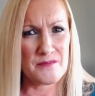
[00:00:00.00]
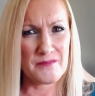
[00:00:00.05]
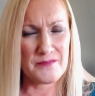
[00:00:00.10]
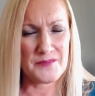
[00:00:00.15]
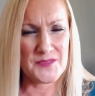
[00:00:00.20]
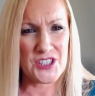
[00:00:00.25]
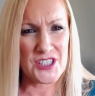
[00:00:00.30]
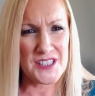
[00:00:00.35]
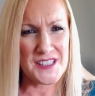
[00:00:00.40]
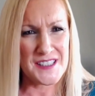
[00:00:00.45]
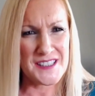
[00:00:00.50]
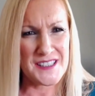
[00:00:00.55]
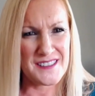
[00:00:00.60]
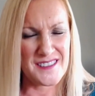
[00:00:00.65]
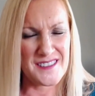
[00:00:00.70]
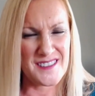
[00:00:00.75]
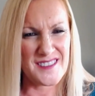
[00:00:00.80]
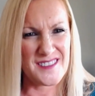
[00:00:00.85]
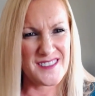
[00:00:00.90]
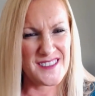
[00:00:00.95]
just
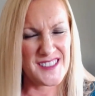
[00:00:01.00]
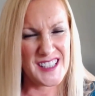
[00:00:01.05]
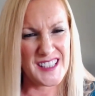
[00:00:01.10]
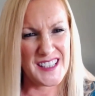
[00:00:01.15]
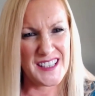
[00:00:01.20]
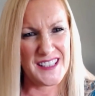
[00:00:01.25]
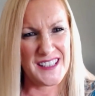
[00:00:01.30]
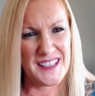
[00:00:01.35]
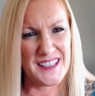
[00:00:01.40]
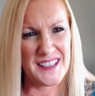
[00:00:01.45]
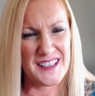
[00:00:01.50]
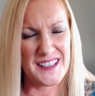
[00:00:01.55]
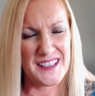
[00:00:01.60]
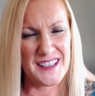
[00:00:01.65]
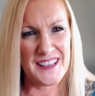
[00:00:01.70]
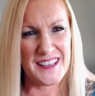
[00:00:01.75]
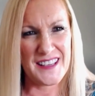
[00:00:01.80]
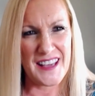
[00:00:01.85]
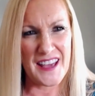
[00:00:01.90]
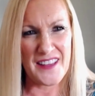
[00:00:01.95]
to
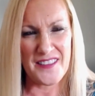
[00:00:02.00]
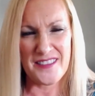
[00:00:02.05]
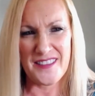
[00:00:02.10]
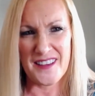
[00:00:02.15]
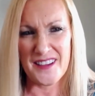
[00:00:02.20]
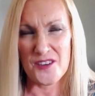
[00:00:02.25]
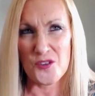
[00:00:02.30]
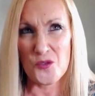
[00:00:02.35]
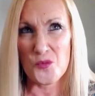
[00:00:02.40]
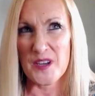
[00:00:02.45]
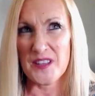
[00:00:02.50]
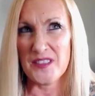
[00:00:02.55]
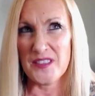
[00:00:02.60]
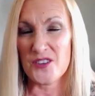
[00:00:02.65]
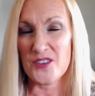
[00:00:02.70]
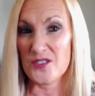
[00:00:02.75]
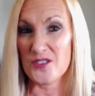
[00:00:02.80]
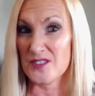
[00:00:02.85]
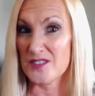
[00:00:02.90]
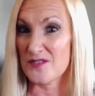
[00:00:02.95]
get there when
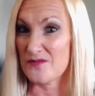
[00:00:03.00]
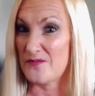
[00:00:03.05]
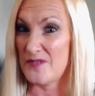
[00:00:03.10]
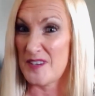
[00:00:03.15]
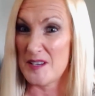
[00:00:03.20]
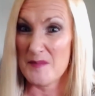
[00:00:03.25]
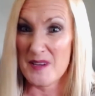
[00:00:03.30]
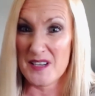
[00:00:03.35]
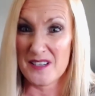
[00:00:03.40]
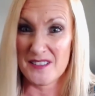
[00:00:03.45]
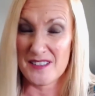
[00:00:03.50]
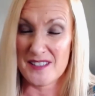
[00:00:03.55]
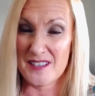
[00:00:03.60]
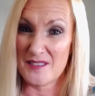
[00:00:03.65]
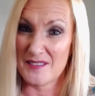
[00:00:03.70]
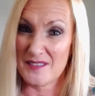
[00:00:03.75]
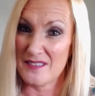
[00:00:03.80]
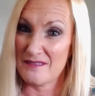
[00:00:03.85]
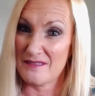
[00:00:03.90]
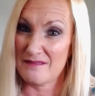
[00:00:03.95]
there's females
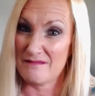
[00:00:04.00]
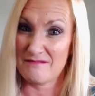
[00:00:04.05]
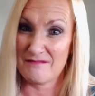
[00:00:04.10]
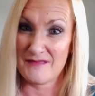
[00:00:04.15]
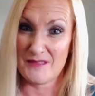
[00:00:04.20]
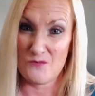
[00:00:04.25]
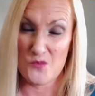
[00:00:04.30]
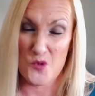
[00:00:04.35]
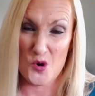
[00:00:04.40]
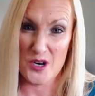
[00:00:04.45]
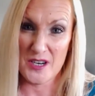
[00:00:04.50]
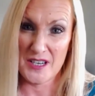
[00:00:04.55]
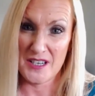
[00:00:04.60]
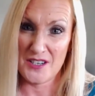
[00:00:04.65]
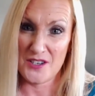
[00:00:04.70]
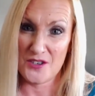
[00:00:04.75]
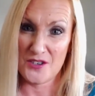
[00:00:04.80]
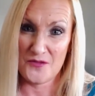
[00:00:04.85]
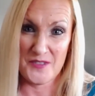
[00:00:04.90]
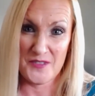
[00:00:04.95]
that work in
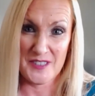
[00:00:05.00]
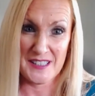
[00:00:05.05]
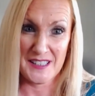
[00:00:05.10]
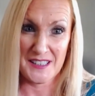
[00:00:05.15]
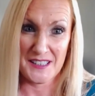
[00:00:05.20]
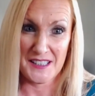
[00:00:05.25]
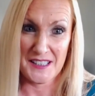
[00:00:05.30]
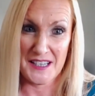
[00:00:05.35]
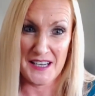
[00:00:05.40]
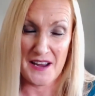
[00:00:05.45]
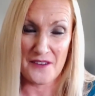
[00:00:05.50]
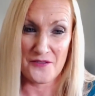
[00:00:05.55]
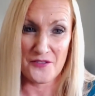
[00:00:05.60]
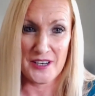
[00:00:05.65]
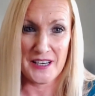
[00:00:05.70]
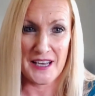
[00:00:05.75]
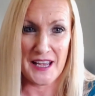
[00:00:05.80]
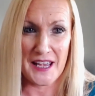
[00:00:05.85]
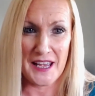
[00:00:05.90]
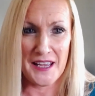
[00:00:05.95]
your facility every
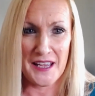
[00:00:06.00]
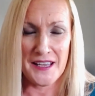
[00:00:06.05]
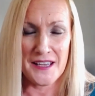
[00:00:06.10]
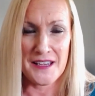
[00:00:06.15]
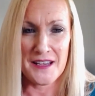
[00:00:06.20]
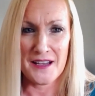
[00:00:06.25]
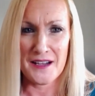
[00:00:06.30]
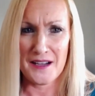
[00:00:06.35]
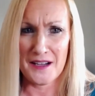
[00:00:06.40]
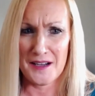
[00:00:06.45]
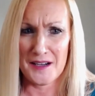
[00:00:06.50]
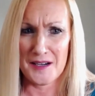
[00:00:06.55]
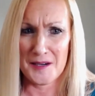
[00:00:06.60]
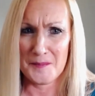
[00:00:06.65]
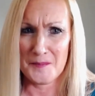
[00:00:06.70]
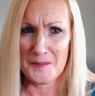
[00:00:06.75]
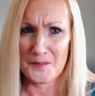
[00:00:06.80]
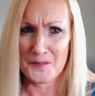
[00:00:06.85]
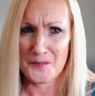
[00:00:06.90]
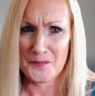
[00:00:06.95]
day.
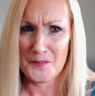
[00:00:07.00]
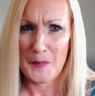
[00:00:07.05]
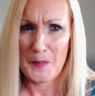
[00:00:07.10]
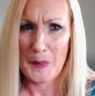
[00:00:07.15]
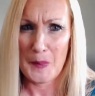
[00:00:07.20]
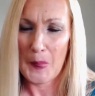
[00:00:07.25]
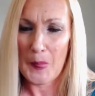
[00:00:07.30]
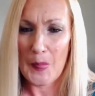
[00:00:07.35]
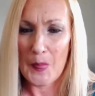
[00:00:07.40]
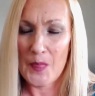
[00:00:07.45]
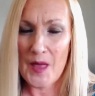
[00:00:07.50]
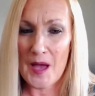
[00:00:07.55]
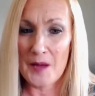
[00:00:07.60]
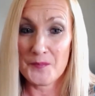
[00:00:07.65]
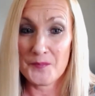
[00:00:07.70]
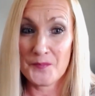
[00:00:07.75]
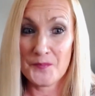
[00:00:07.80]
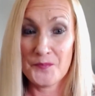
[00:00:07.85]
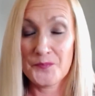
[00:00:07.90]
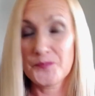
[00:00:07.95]

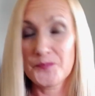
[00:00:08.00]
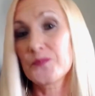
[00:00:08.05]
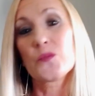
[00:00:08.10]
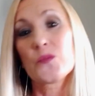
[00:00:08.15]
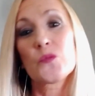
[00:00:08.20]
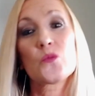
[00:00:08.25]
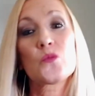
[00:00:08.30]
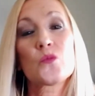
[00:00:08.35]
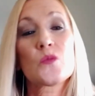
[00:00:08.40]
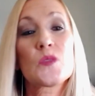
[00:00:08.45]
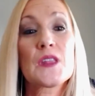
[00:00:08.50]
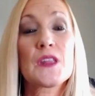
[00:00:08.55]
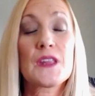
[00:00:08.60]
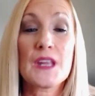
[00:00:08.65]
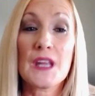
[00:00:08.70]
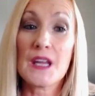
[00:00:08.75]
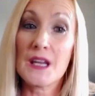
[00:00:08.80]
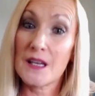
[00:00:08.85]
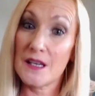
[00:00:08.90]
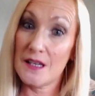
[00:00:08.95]
That
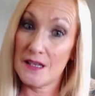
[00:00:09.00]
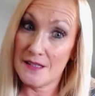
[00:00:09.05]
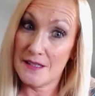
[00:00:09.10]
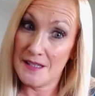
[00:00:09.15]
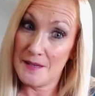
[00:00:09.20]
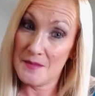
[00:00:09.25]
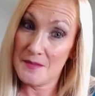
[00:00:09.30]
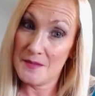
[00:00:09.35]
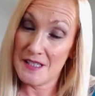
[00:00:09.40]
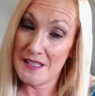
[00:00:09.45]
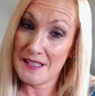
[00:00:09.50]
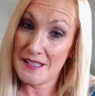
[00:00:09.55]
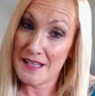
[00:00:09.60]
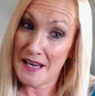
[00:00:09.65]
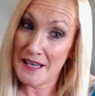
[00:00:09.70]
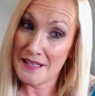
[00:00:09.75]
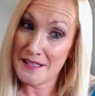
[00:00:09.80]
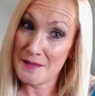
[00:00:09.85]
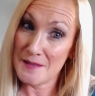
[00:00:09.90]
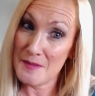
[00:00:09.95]
it seems
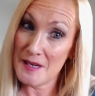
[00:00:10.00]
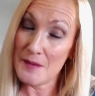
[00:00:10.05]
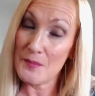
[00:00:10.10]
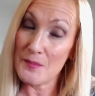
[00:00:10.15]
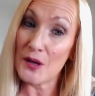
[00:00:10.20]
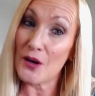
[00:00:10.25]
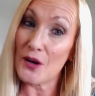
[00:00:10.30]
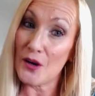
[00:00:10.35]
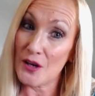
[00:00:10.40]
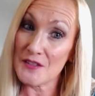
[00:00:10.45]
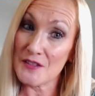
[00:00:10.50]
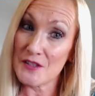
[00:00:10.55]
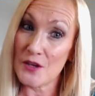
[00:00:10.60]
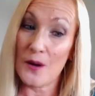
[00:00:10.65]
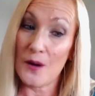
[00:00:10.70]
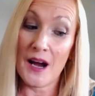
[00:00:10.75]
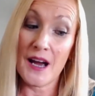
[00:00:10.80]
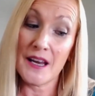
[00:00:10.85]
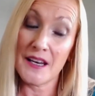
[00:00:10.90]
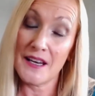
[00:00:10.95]
insane to me, but also
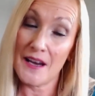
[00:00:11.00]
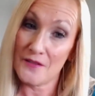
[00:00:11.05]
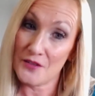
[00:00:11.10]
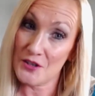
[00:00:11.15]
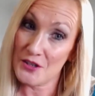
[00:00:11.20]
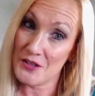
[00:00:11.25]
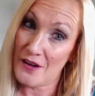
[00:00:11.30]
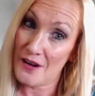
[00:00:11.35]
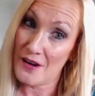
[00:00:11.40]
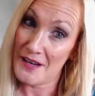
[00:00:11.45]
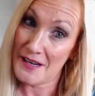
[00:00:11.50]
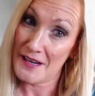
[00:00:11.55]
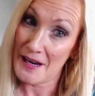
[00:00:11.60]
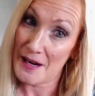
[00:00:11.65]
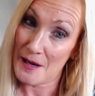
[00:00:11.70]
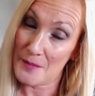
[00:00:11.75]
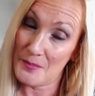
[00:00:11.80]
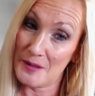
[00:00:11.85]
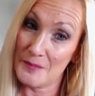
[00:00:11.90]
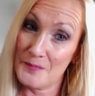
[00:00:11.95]
I never saw it
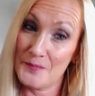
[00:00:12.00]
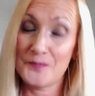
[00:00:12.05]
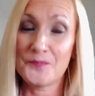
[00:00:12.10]
happen.